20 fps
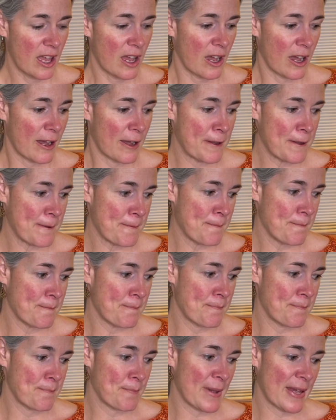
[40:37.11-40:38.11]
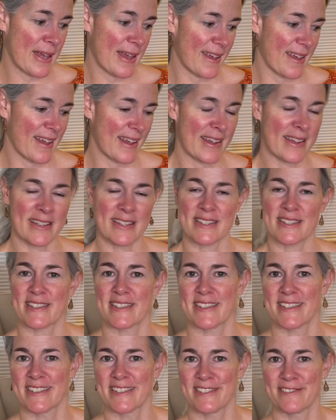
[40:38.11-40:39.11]
but it's
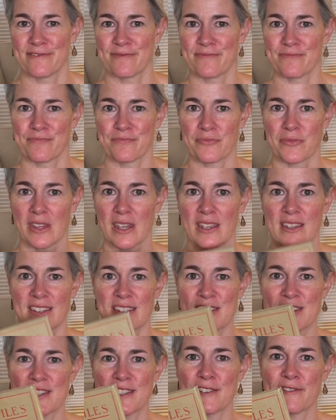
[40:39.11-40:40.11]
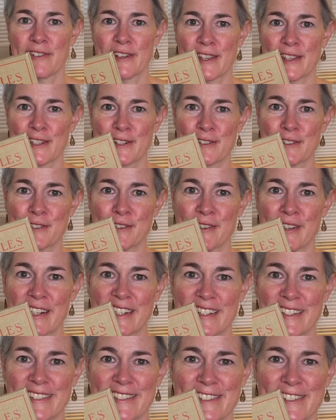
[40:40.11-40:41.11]
just a fun little treat.